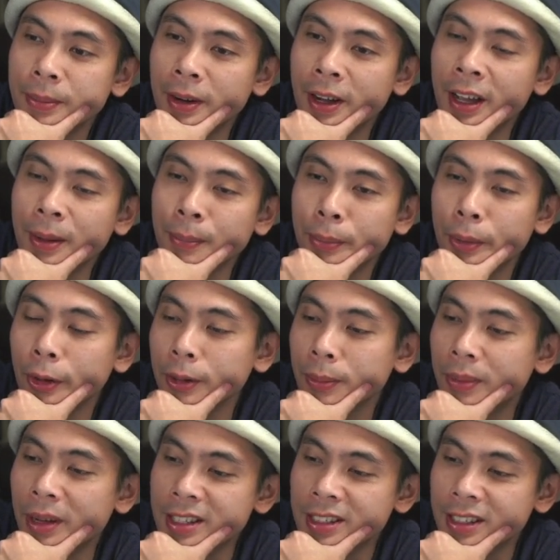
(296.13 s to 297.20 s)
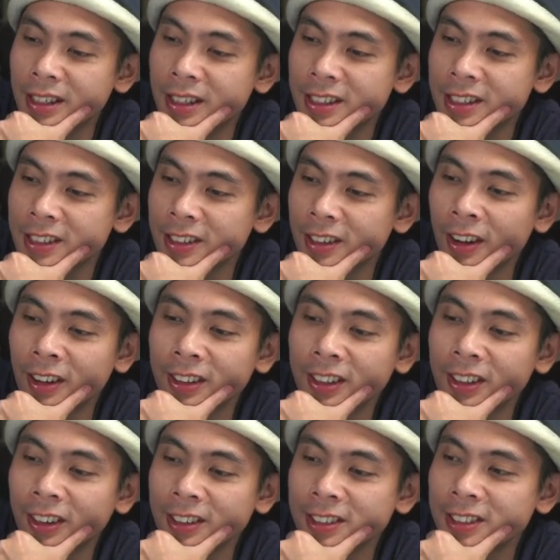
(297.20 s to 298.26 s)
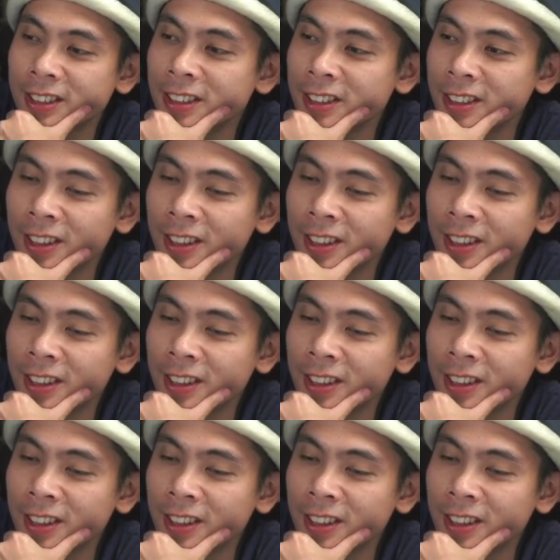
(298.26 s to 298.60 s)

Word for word: Buying both base kits, all the artisans,